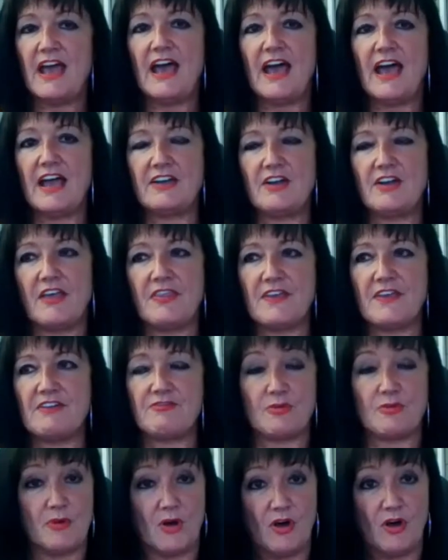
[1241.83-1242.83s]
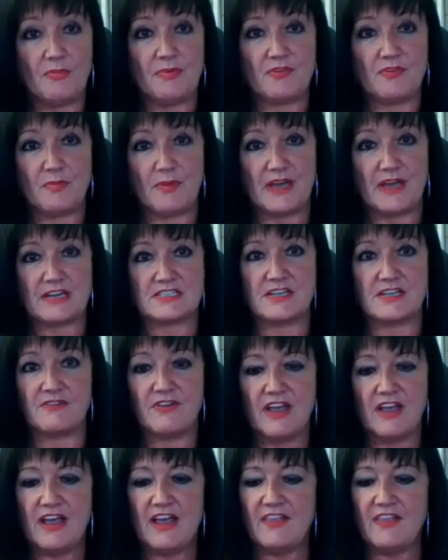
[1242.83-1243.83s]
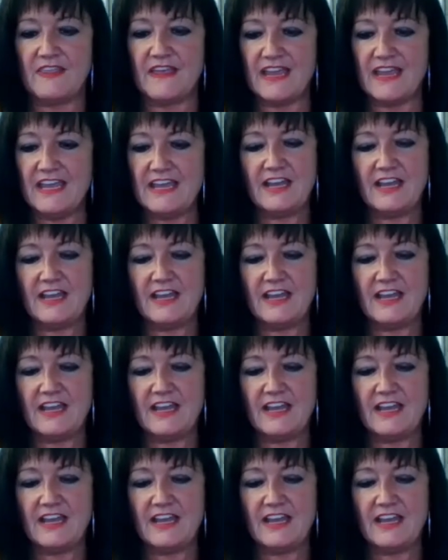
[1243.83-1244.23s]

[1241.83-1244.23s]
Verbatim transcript: And I think from our perspective, the